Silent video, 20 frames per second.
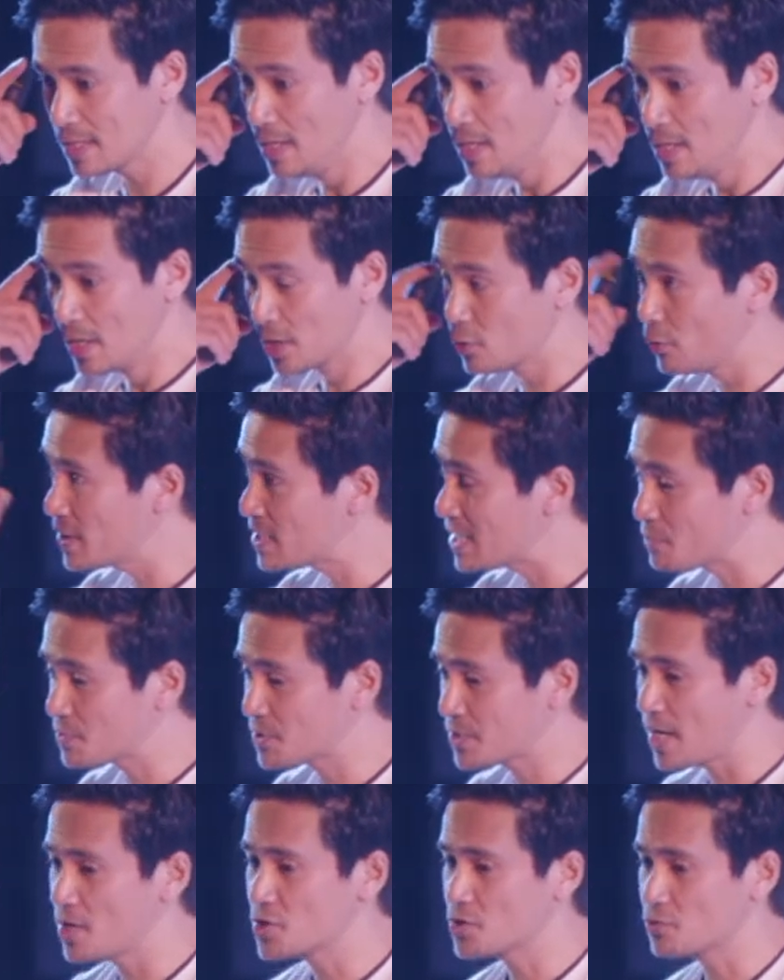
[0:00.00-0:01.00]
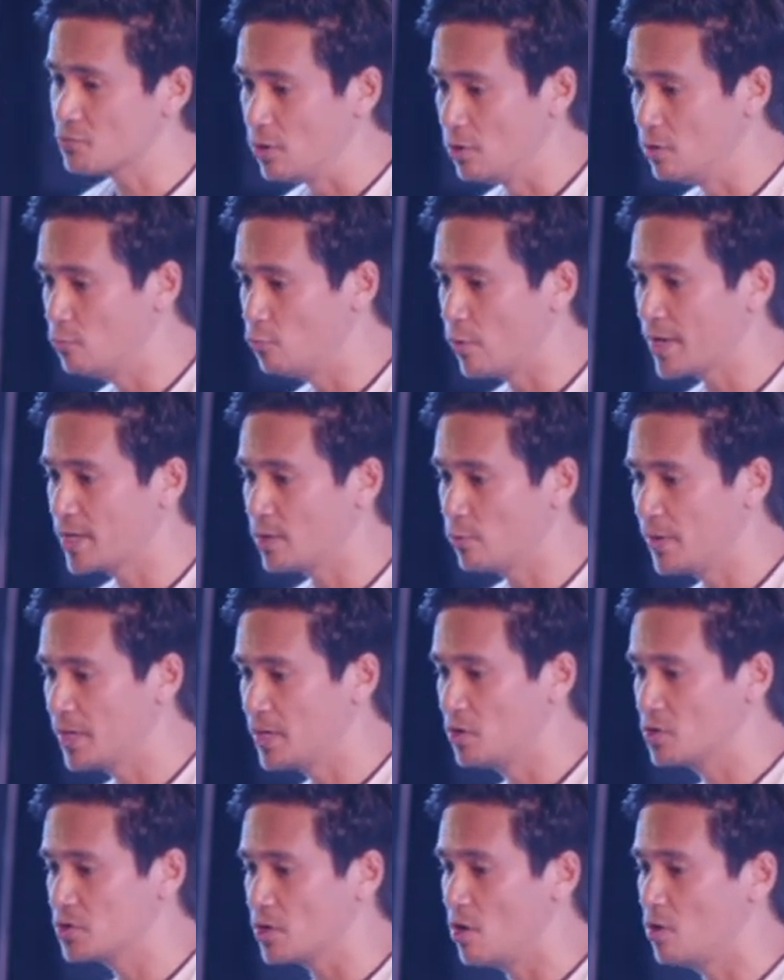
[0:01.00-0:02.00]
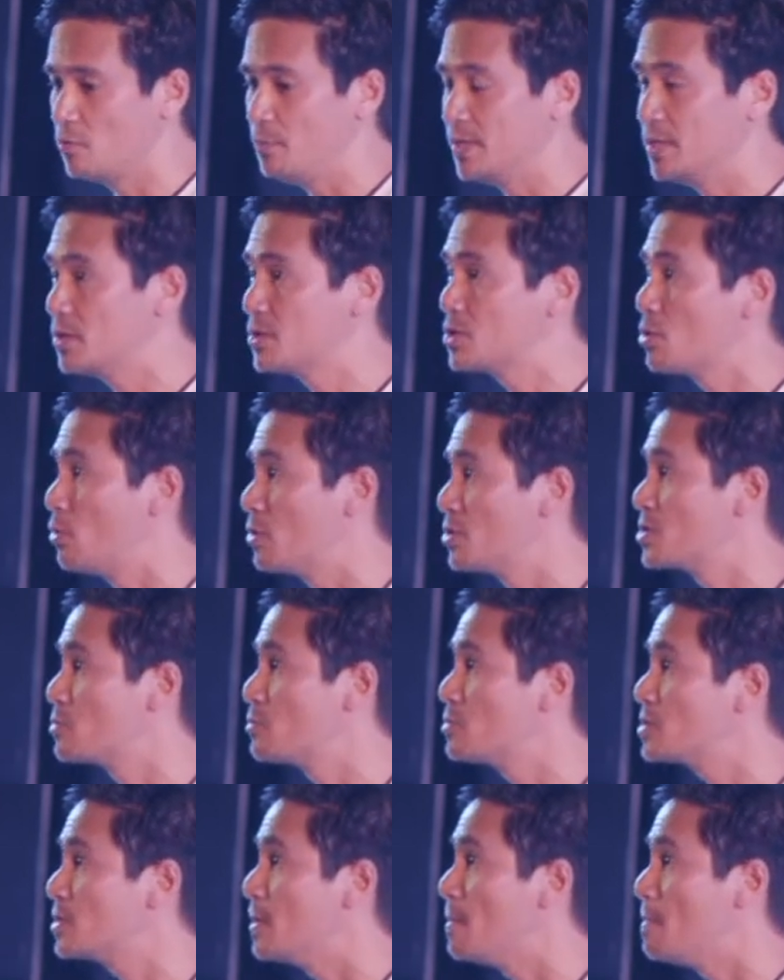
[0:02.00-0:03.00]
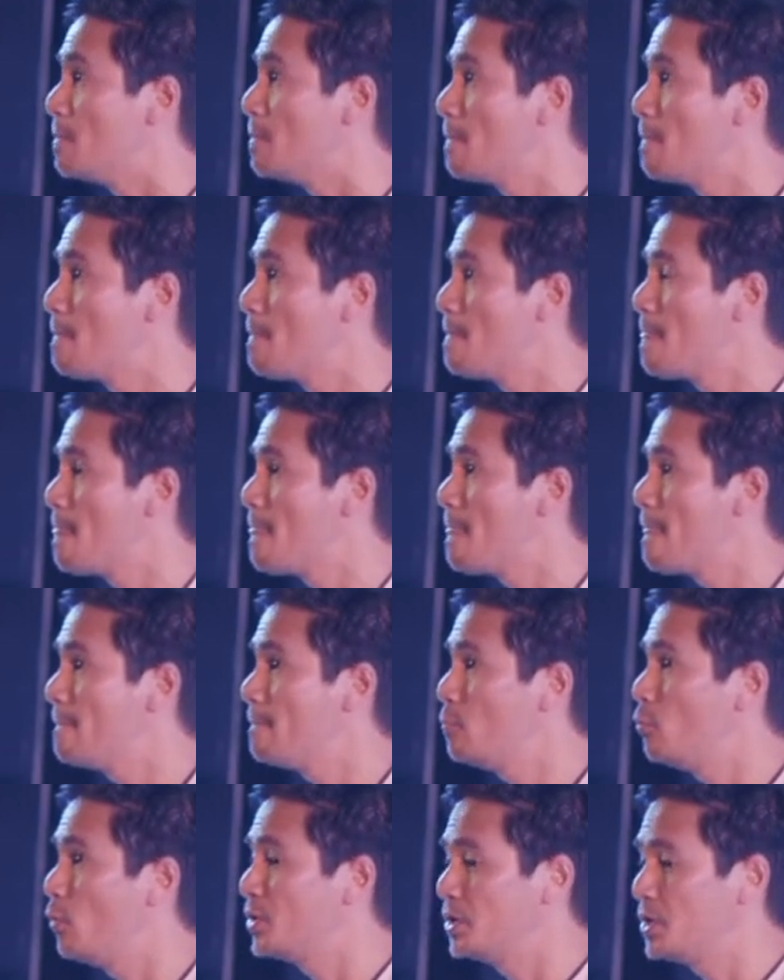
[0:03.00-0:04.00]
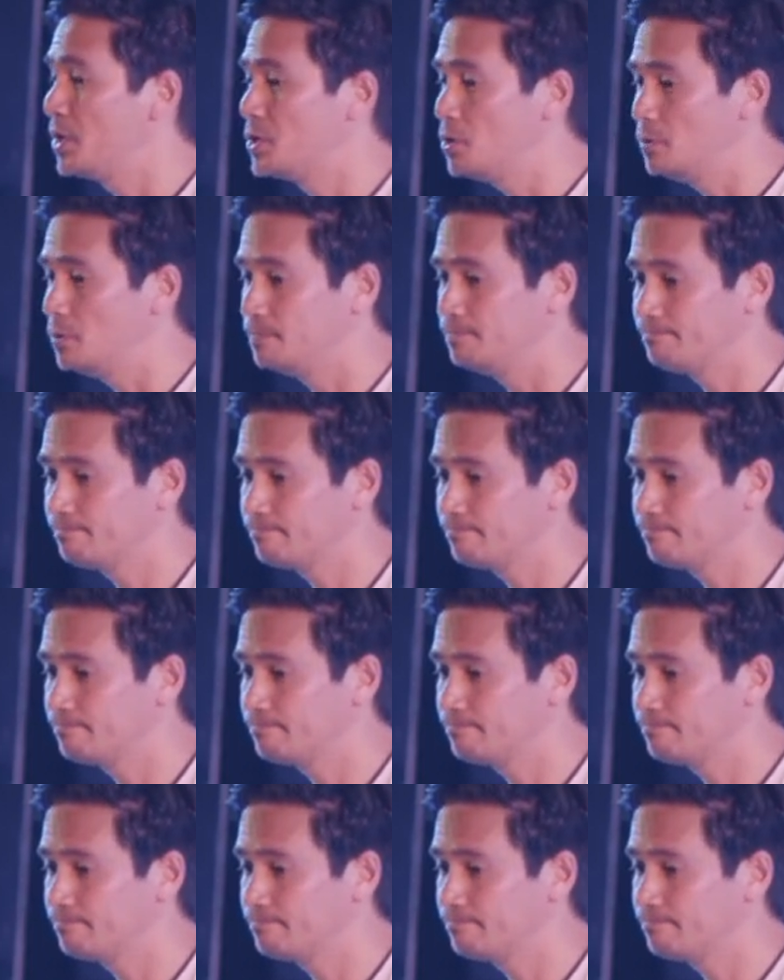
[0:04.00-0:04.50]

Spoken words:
To his upstairs room where the windows opened toward Jerusalem. What did he do?